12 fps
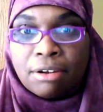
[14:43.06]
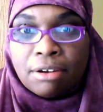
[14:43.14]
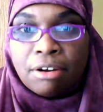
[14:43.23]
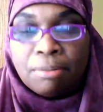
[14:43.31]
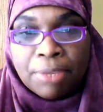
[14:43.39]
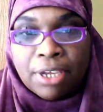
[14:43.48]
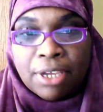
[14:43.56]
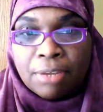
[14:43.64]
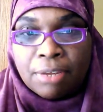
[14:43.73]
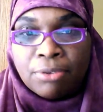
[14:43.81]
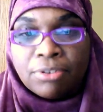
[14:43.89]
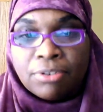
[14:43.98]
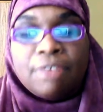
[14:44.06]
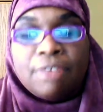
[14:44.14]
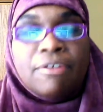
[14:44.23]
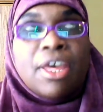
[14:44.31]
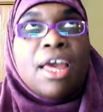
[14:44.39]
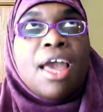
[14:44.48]
her being
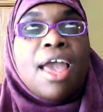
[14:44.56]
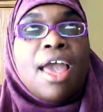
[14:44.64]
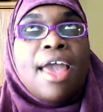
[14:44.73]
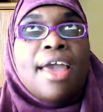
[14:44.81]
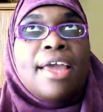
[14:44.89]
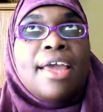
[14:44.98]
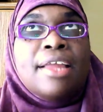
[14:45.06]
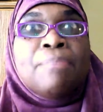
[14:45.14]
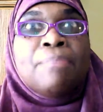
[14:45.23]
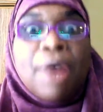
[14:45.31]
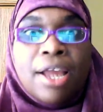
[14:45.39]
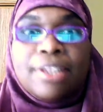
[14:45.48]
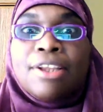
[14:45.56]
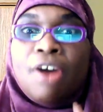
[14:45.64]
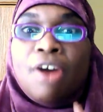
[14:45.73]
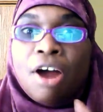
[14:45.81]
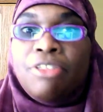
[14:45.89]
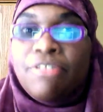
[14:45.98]
abusive. But
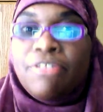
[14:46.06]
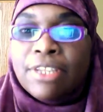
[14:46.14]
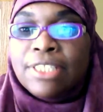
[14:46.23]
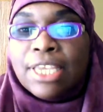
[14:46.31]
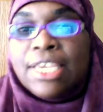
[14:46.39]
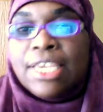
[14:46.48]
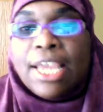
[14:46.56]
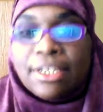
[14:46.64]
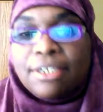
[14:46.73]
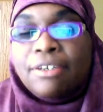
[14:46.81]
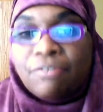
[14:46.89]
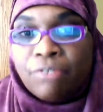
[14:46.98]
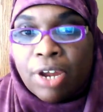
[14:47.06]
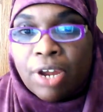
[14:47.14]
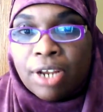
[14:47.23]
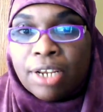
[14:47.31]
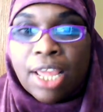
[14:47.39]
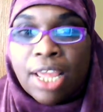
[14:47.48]
there are other things that he had to
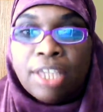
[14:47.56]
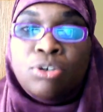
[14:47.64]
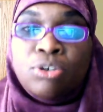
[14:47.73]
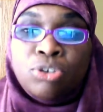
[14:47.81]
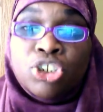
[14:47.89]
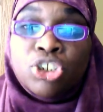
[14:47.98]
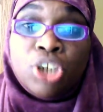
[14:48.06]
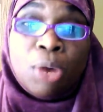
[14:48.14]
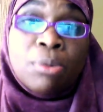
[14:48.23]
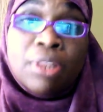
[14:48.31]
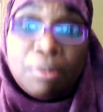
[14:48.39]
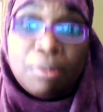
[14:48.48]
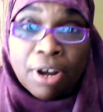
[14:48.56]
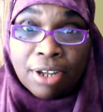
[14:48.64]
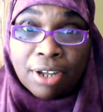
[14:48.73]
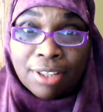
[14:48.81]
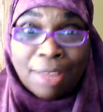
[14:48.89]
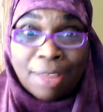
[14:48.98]
confront that you show in the
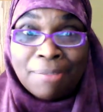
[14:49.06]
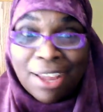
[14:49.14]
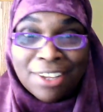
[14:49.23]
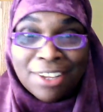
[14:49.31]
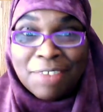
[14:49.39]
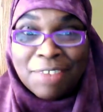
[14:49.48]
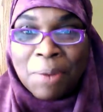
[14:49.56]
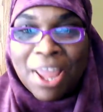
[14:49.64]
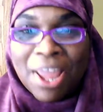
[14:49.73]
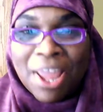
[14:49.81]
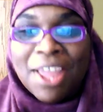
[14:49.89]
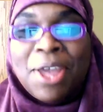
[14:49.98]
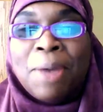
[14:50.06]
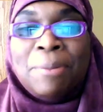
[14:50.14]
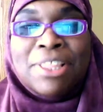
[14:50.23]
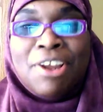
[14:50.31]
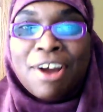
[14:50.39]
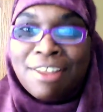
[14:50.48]
book that I'm not going to give away.
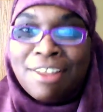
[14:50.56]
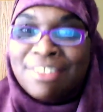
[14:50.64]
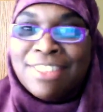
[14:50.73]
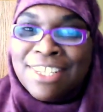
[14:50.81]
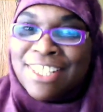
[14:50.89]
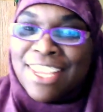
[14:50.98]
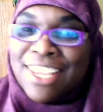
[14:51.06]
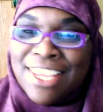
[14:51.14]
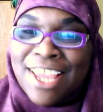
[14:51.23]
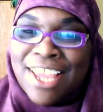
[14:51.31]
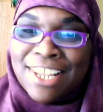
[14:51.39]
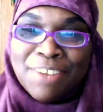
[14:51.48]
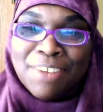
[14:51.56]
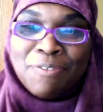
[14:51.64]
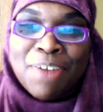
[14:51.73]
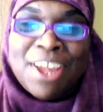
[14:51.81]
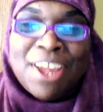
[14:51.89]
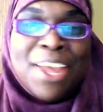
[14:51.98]
But there are other things that he had to
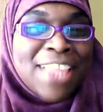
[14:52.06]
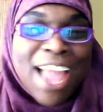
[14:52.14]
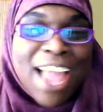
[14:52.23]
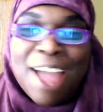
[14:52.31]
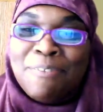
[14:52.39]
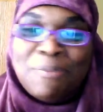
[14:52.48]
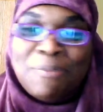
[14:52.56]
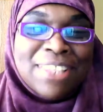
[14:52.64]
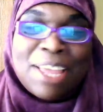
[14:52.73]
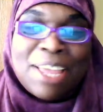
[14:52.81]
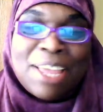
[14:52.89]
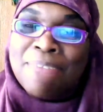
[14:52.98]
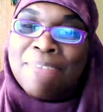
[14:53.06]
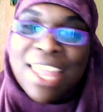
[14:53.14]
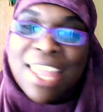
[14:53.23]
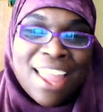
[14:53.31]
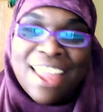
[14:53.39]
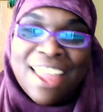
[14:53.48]
confront that I was like,
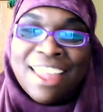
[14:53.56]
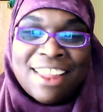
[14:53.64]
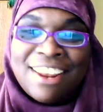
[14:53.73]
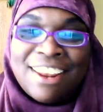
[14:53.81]
man,